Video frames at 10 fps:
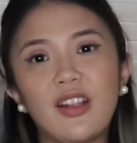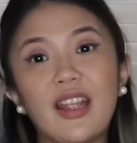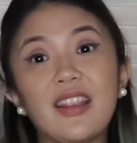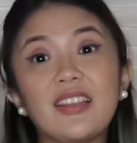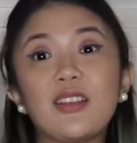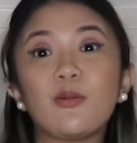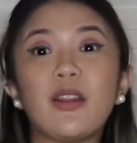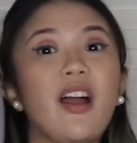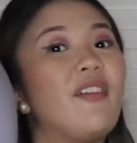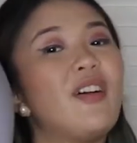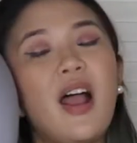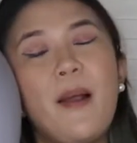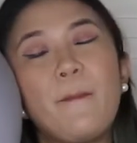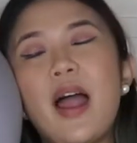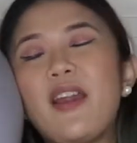And this is one of
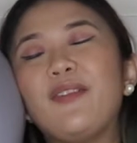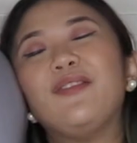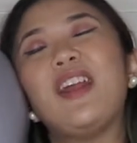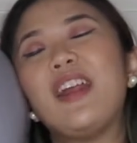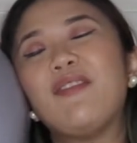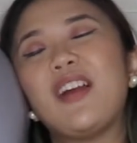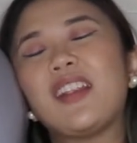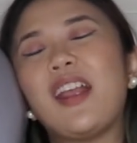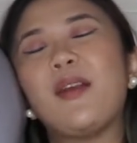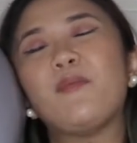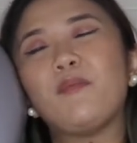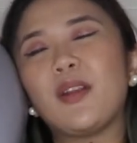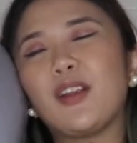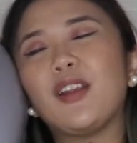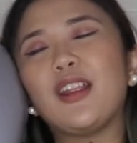my favorite
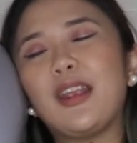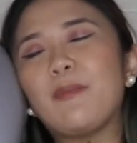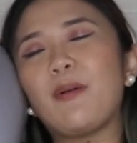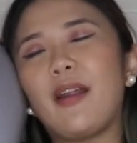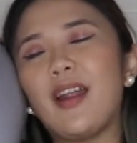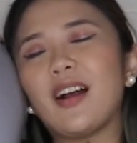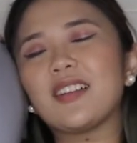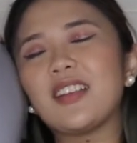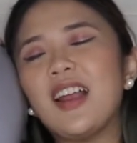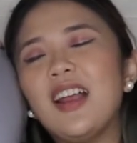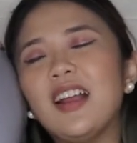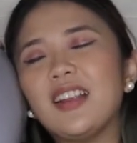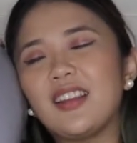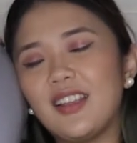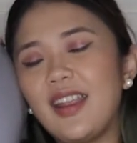maternity products
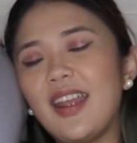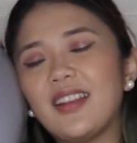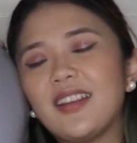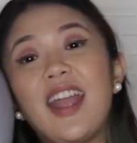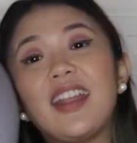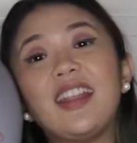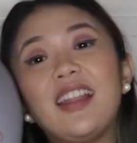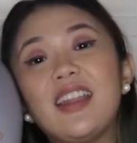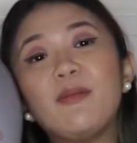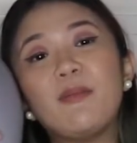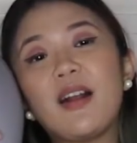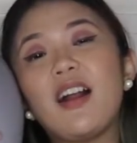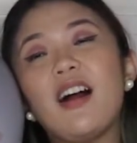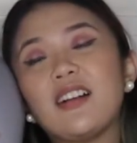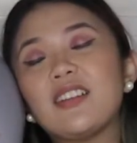to date. And dili na mi
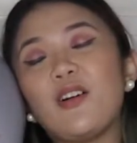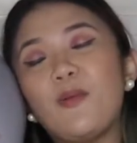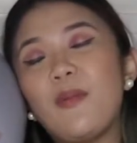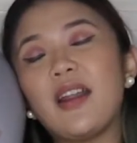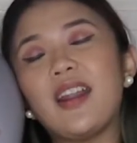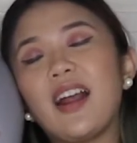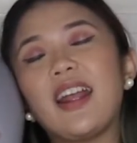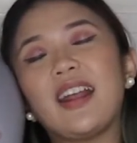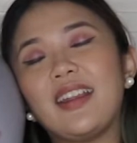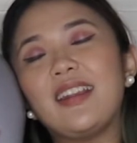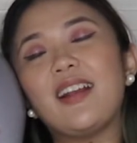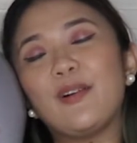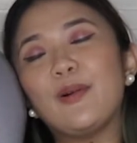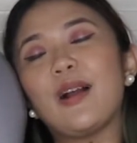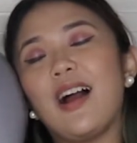mag-hug sa kumbana kay kanina
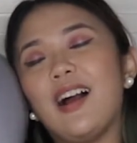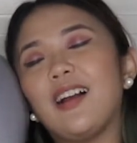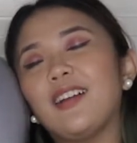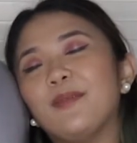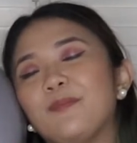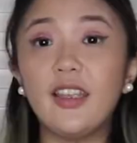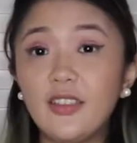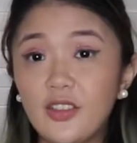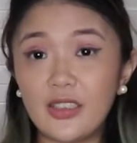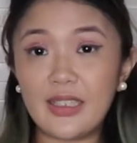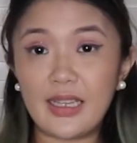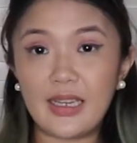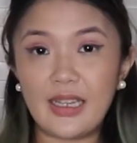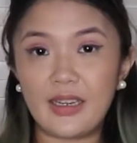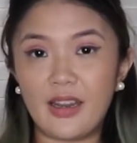akong ka-hug.
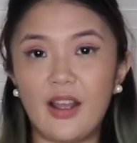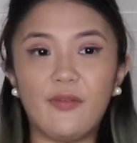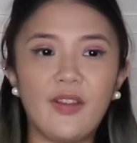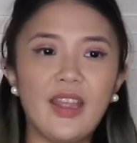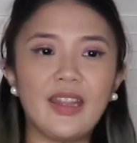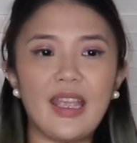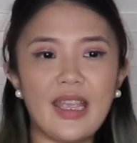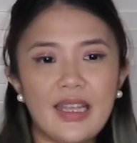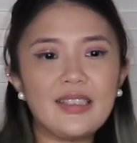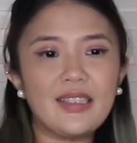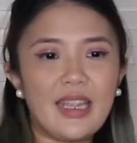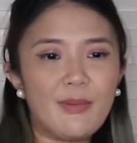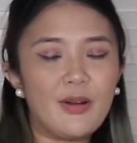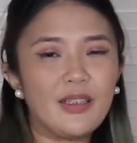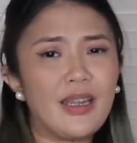Interestingly enough, it is
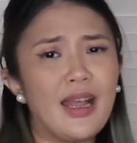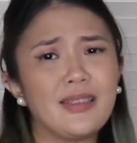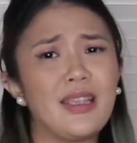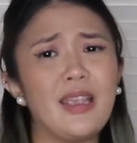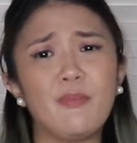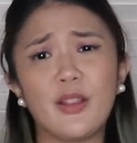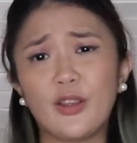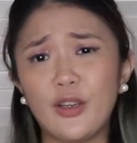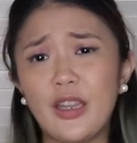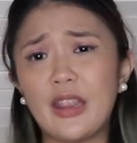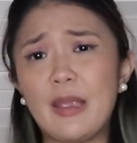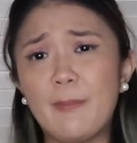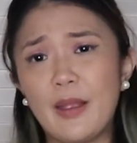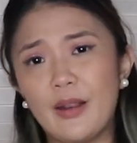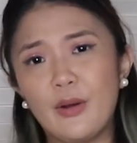labeled as a maternity
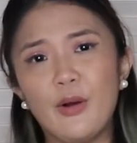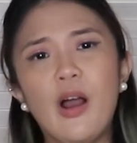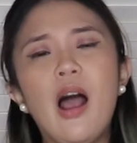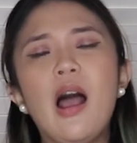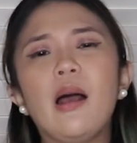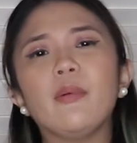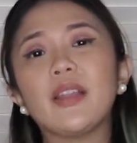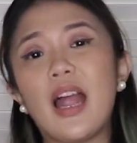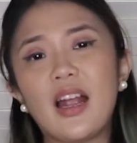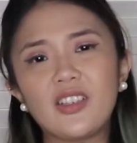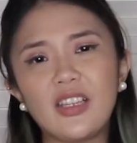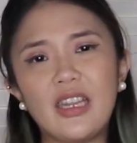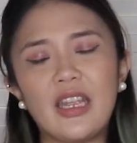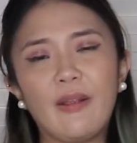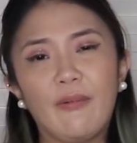pillow. But
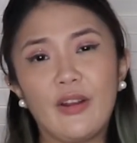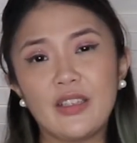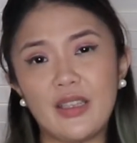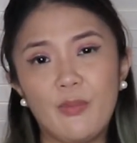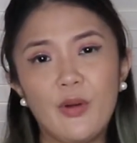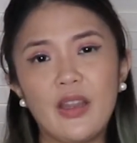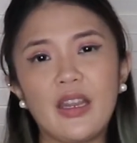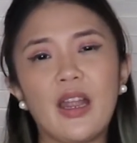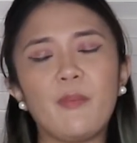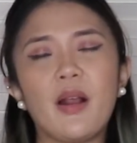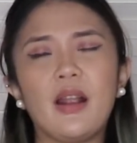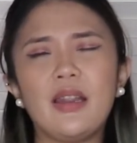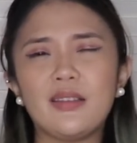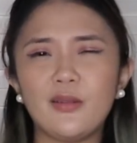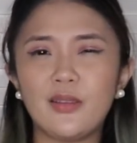actually, if you're someone nga
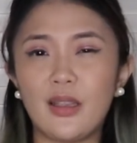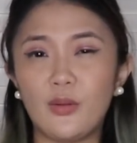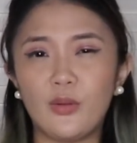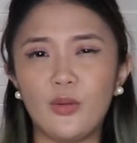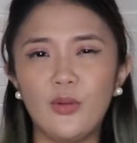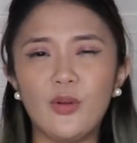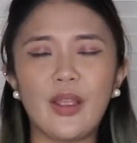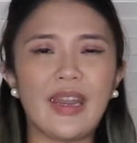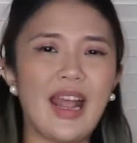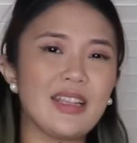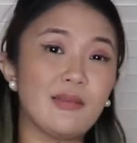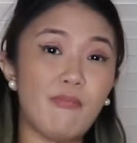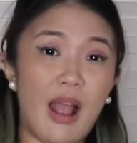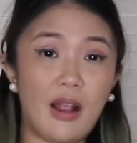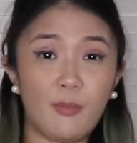maglisod sa nagtulog and has
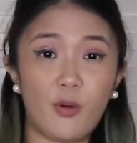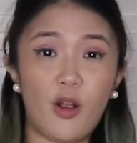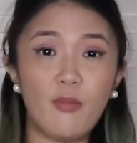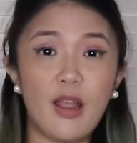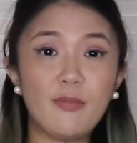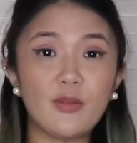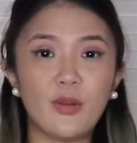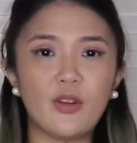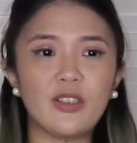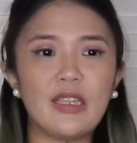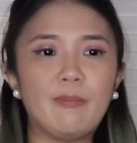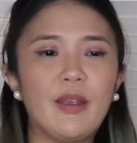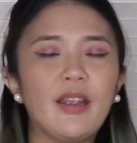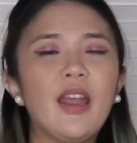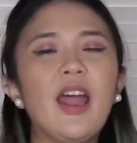back problems when you're
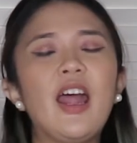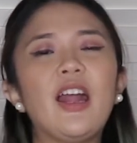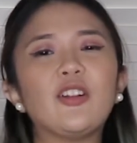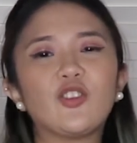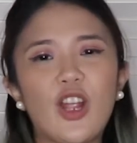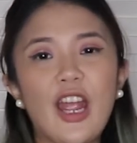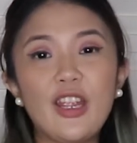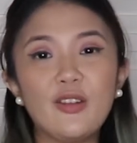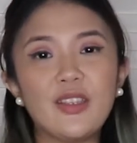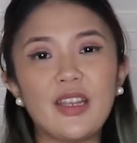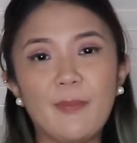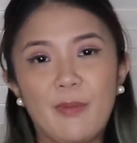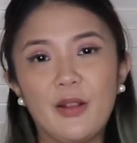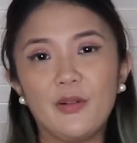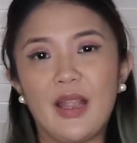sleeping, try using a
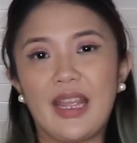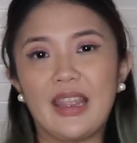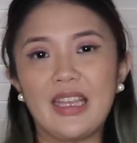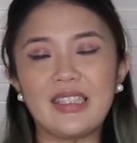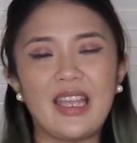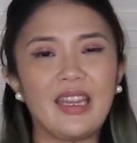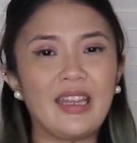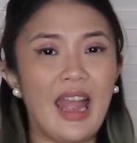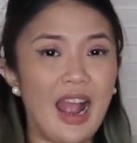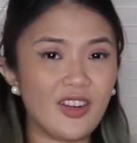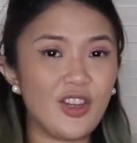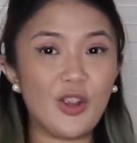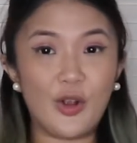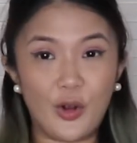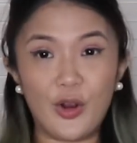pillow like this and it
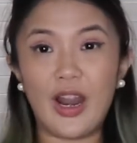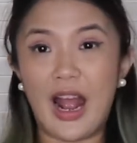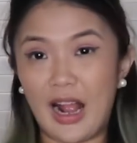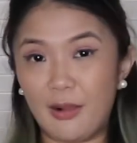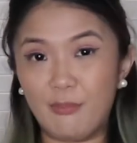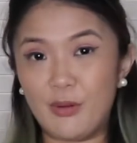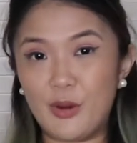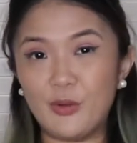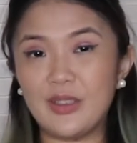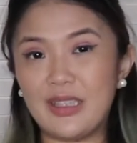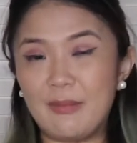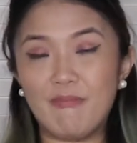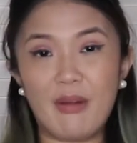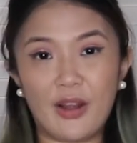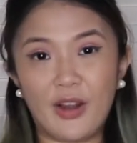actually could help you sleep
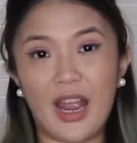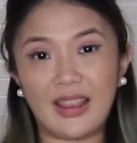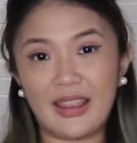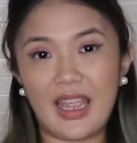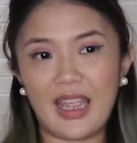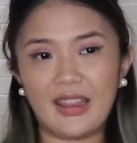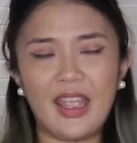better at night.